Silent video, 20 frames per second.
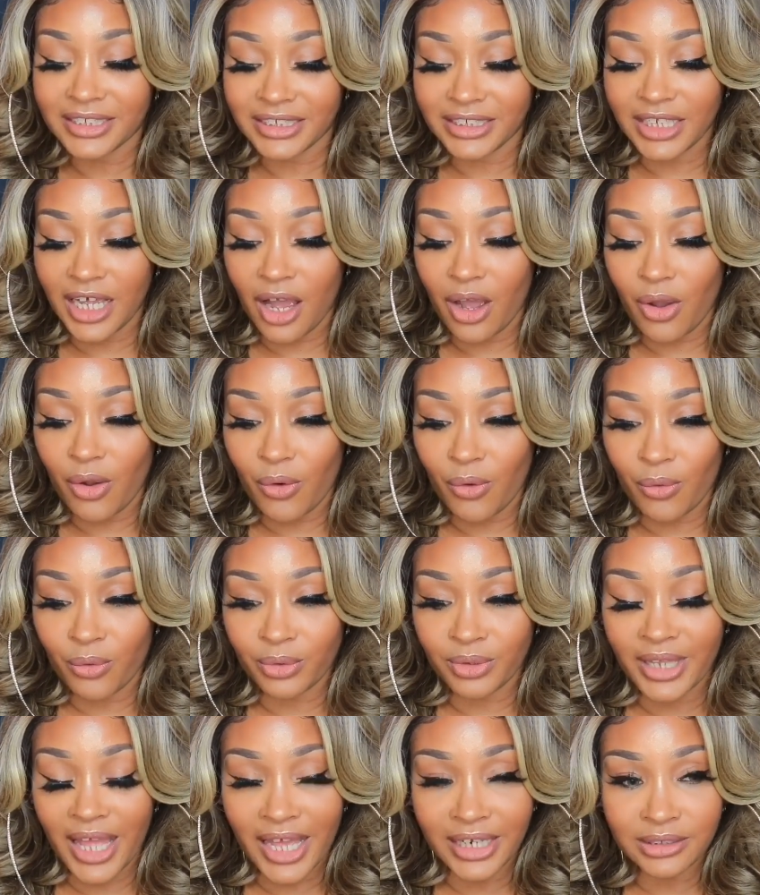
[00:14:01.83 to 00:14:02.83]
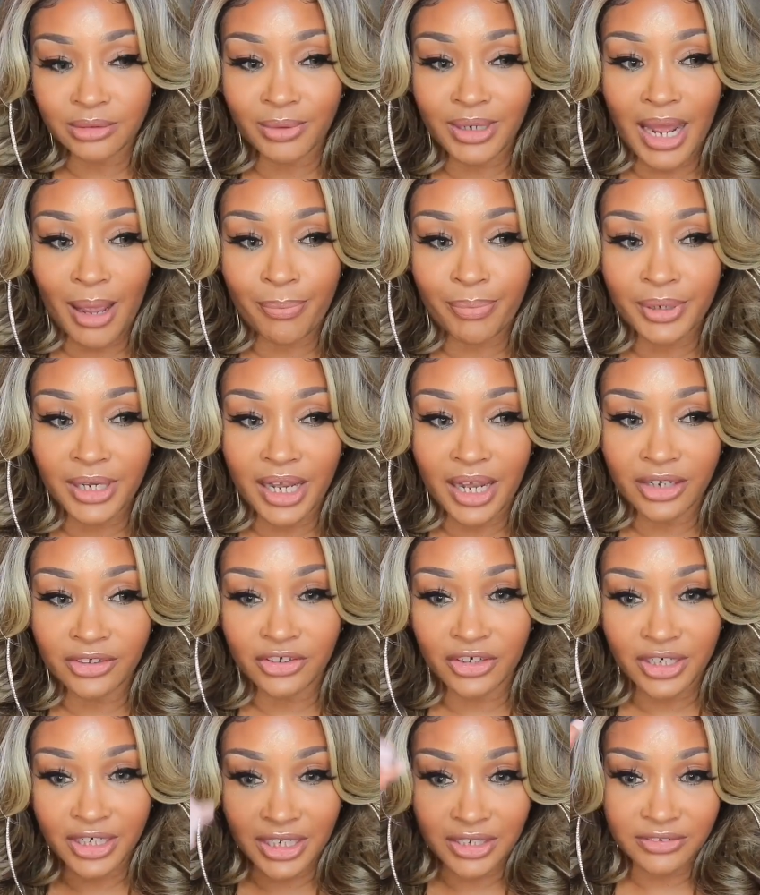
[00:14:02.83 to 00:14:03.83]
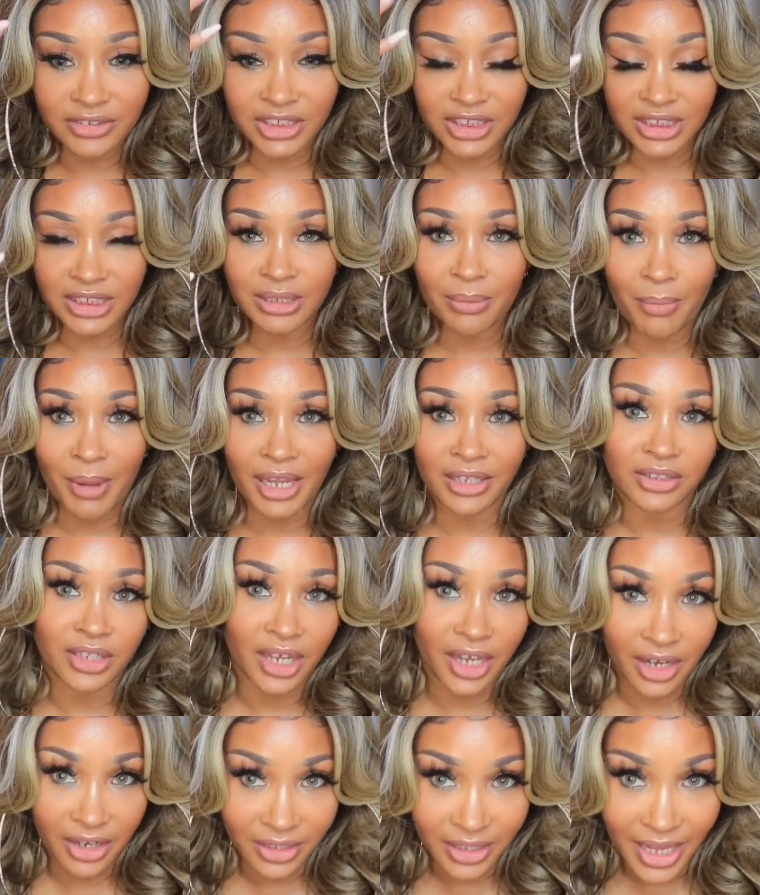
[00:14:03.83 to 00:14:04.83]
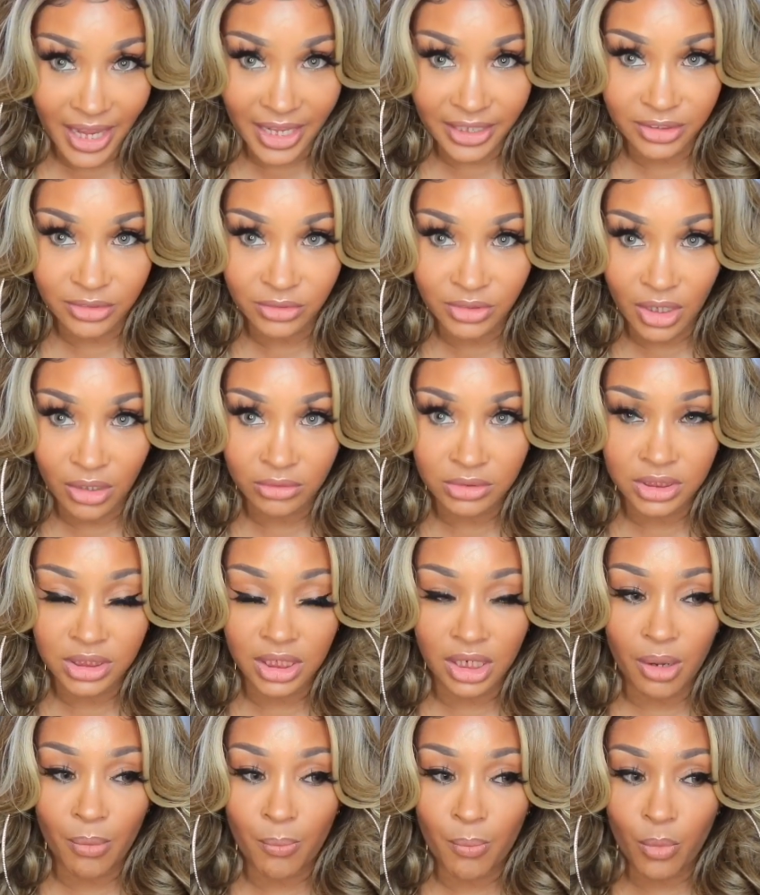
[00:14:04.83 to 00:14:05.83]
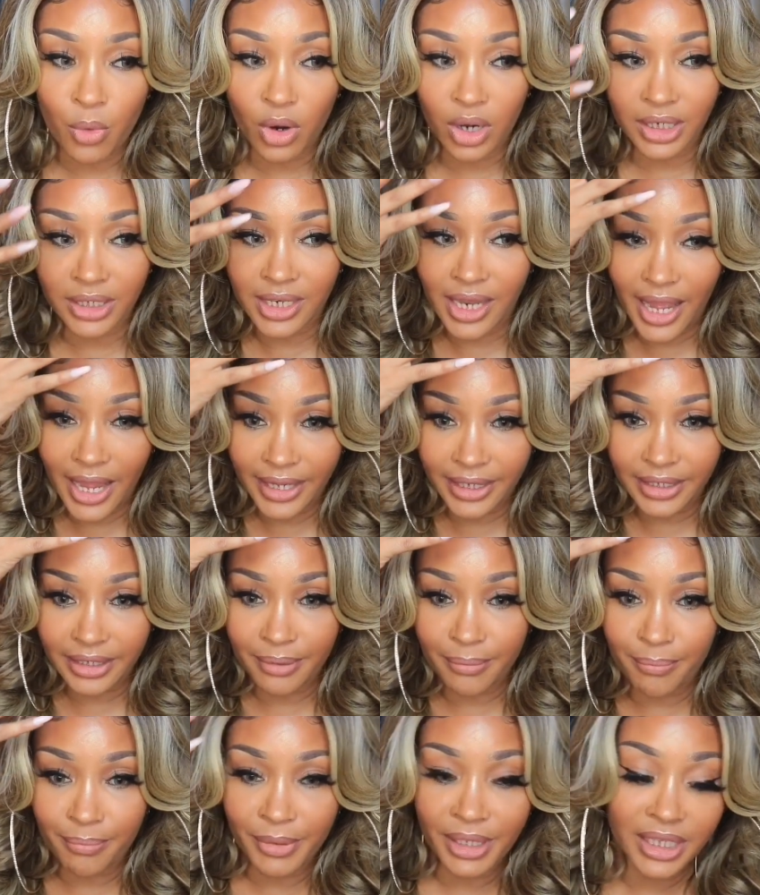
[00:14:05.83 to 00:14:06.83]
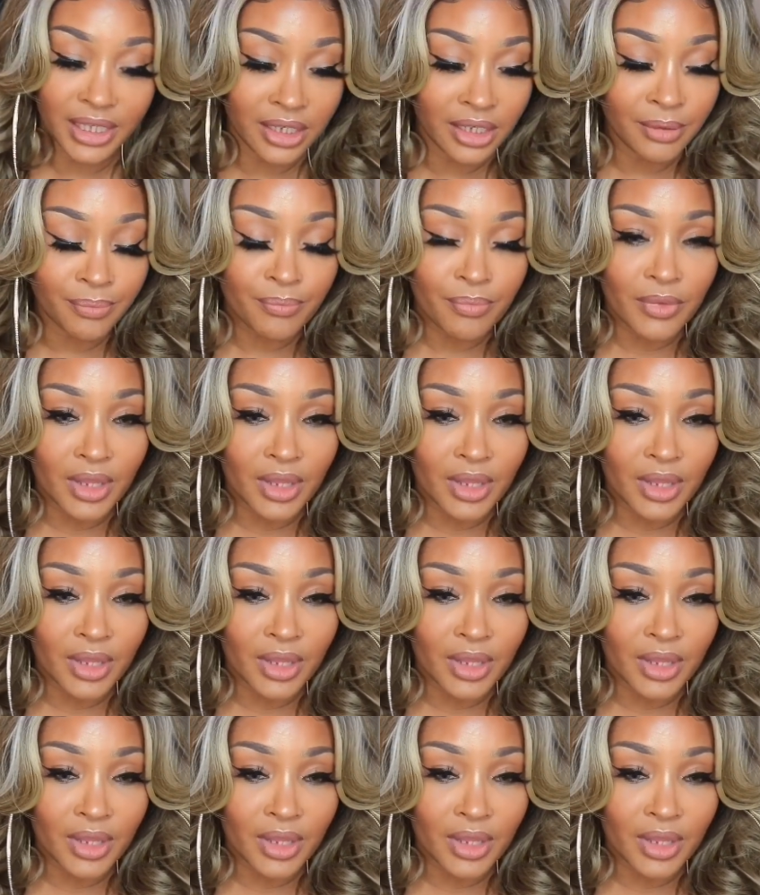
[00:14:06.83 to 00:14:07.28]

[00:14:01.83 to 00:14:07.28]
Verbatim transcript: So that's what I put underneath just to make the hairline, you know, look more like me.